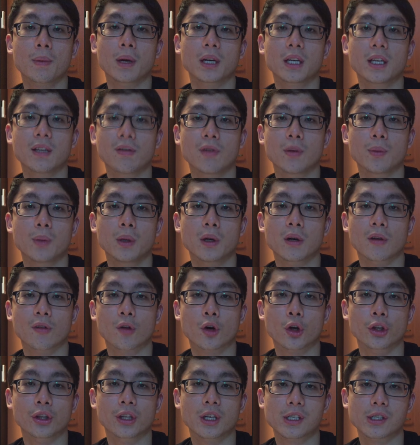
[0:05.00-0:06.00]
I might give a bit of
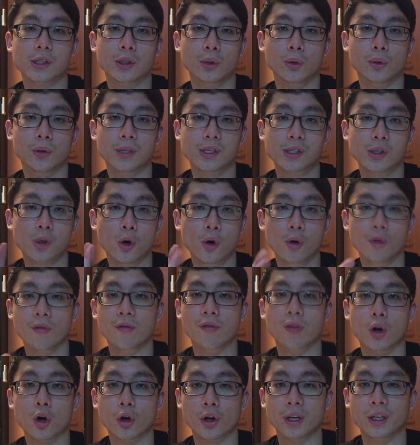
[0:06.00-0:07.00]
context into this whole
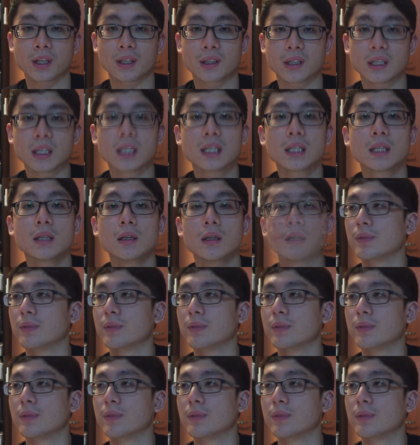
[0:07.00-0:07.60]
vlogging thing.